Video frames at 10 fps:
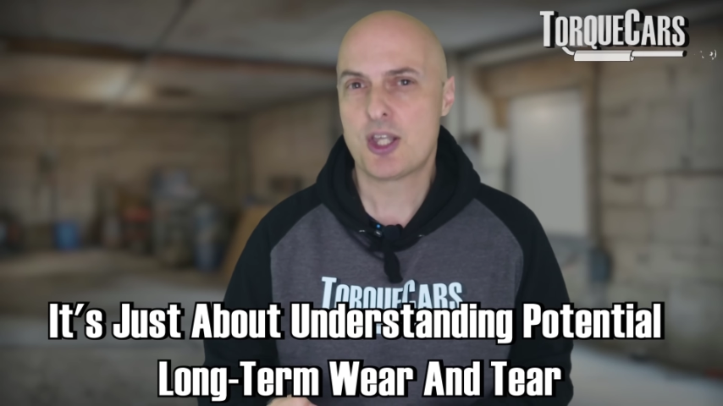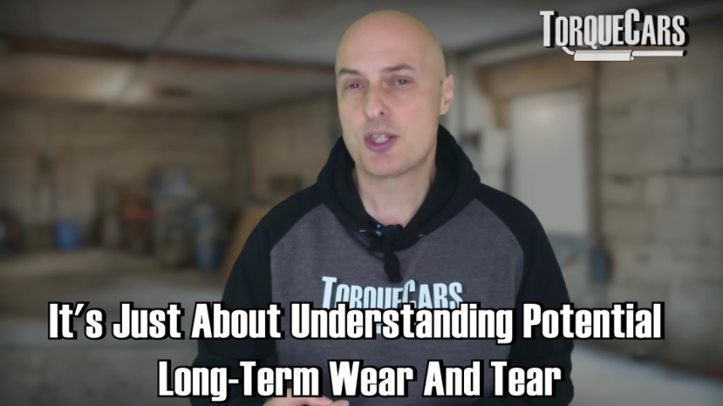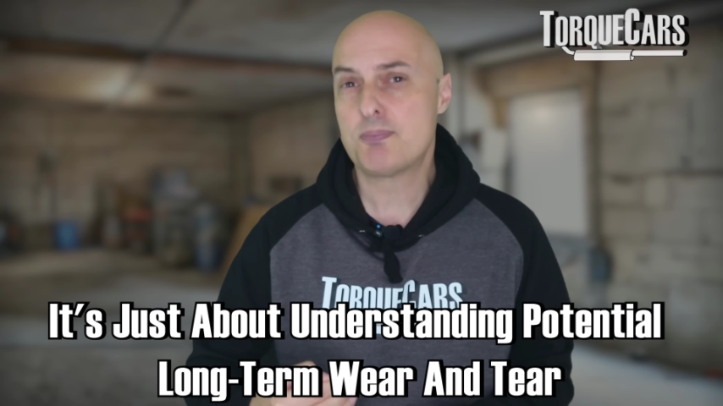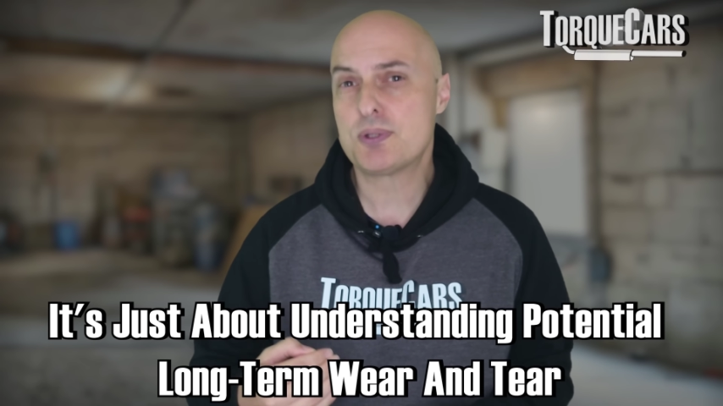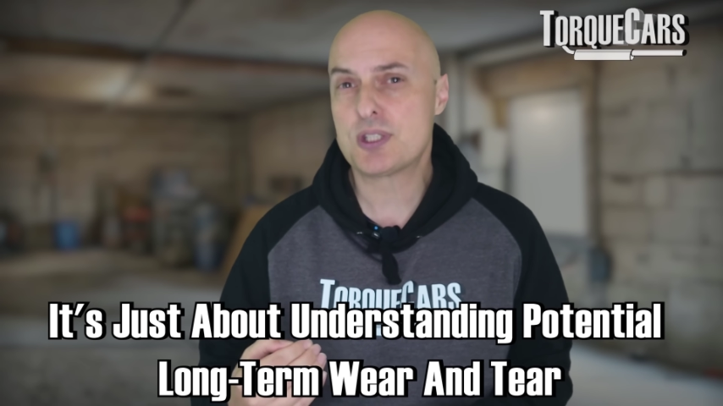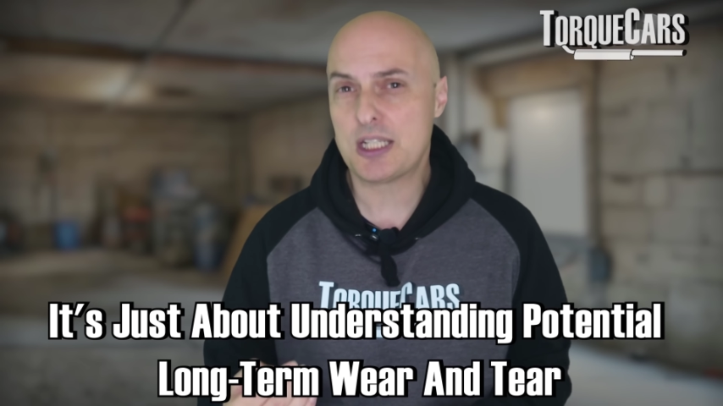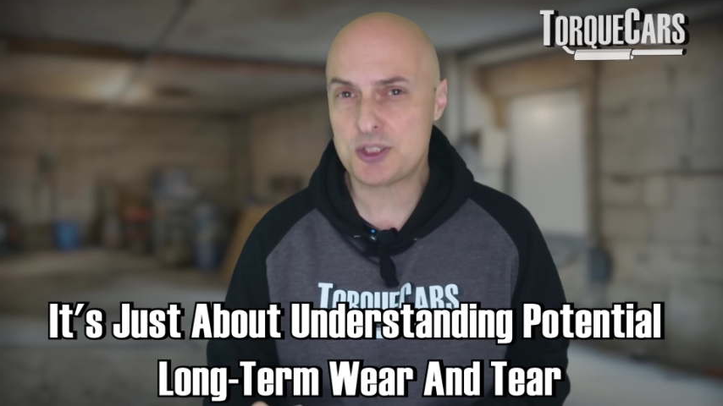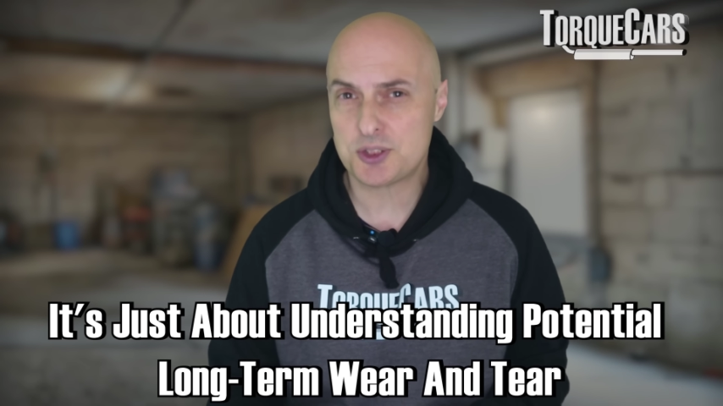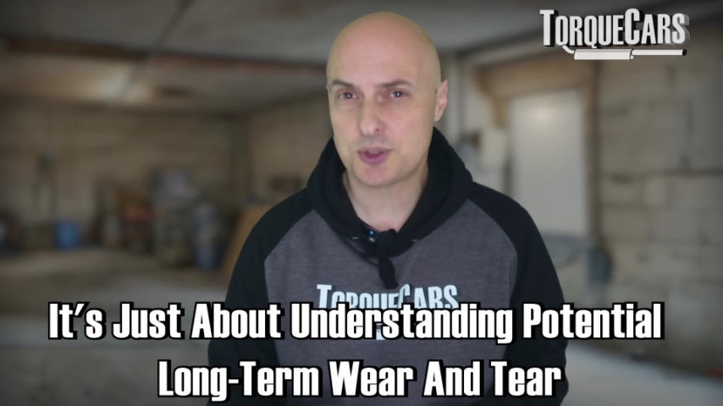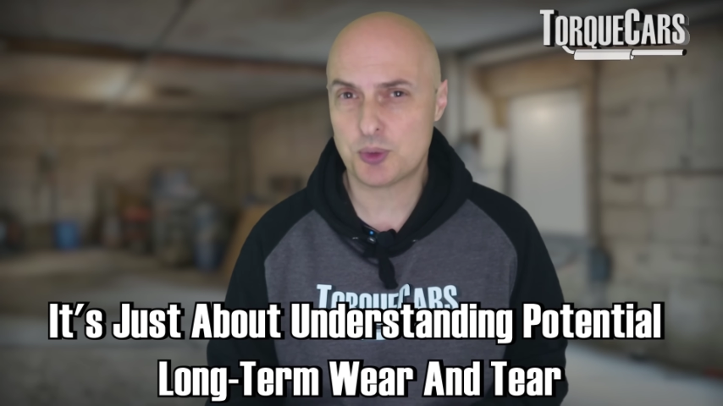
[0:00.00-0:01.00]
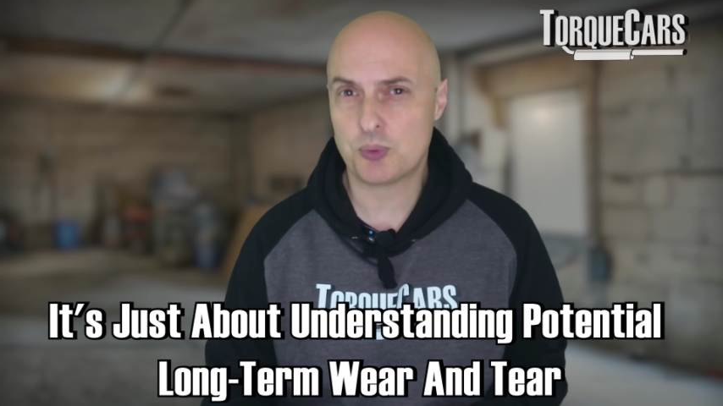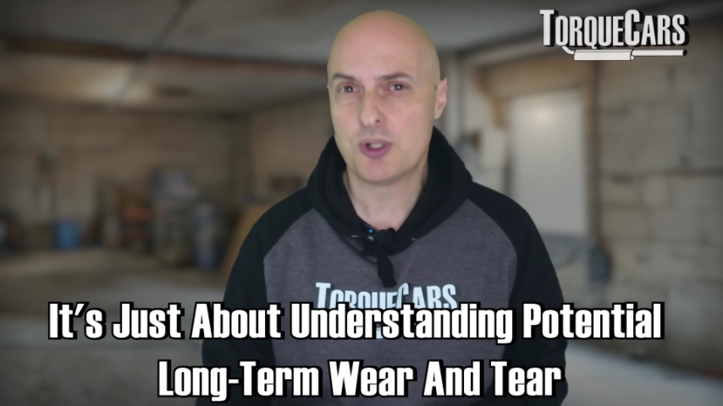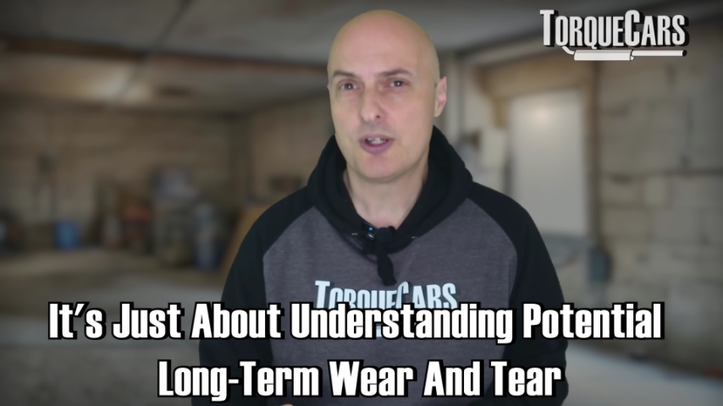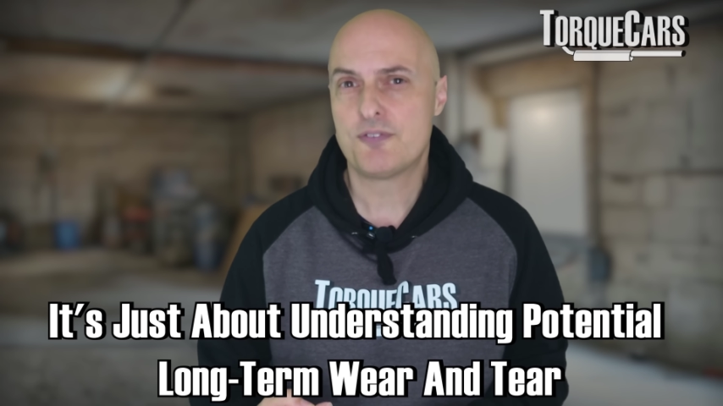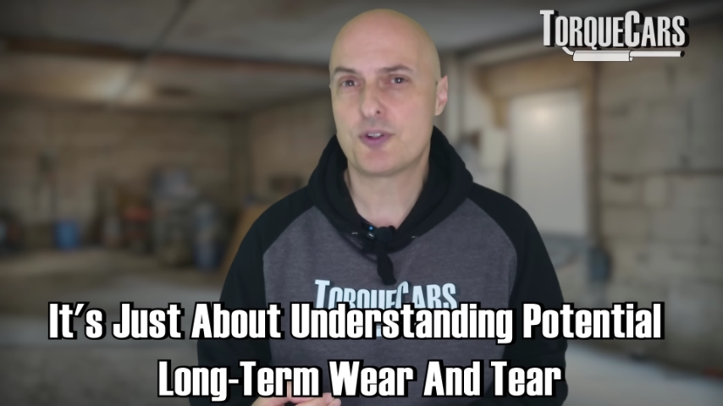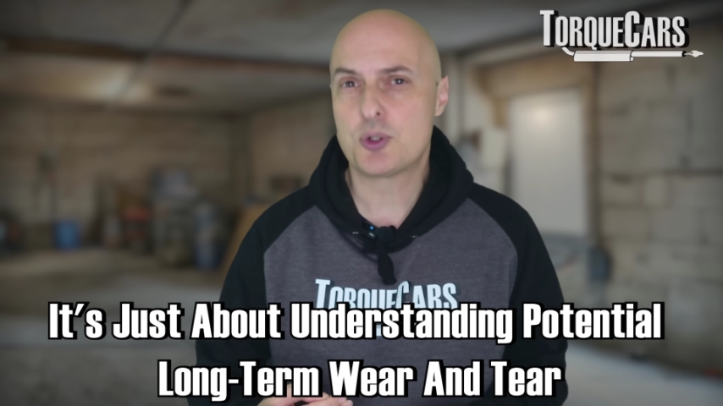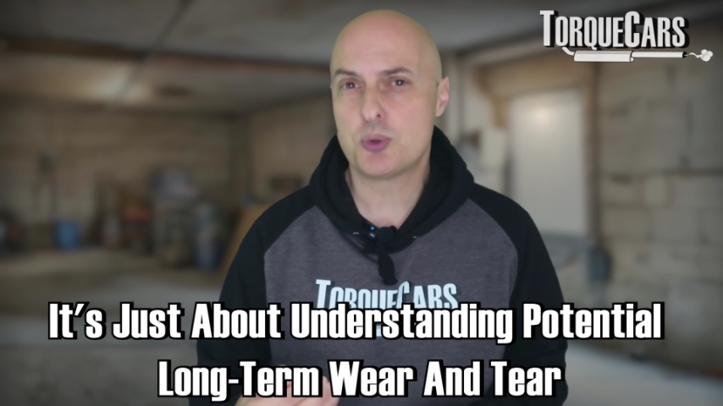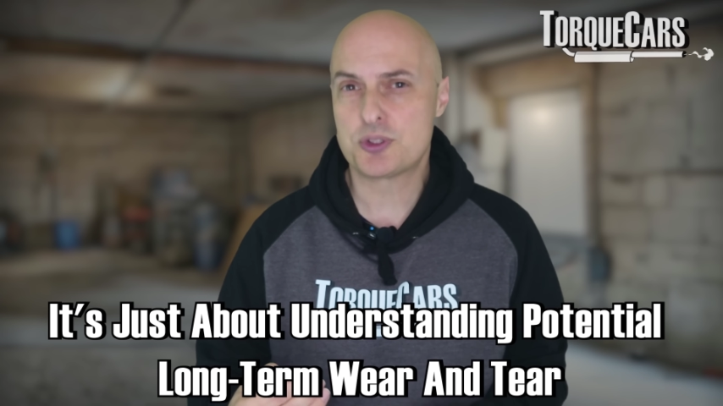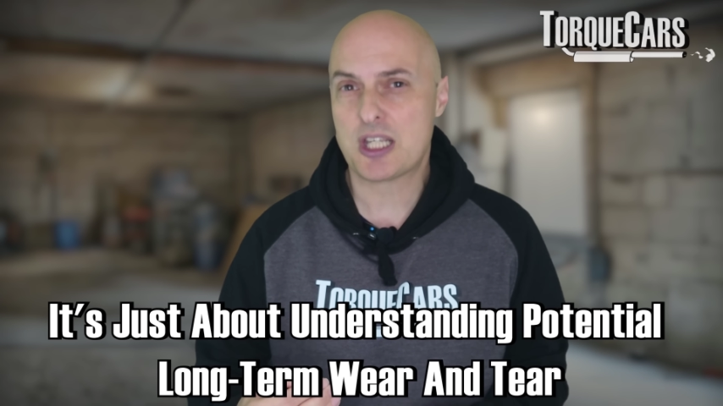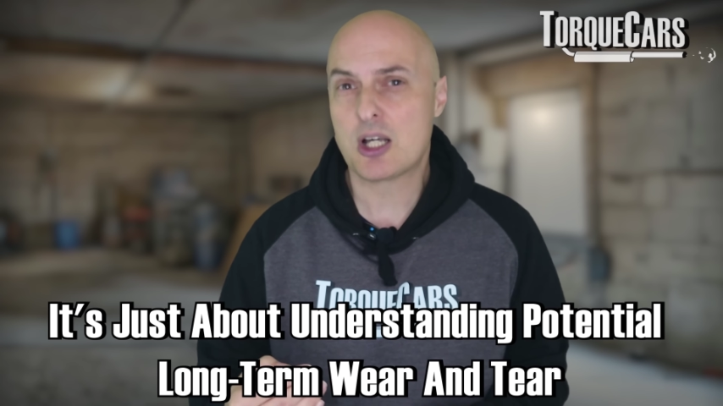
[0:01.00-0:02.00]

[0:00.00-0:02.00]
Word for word: the potential for causing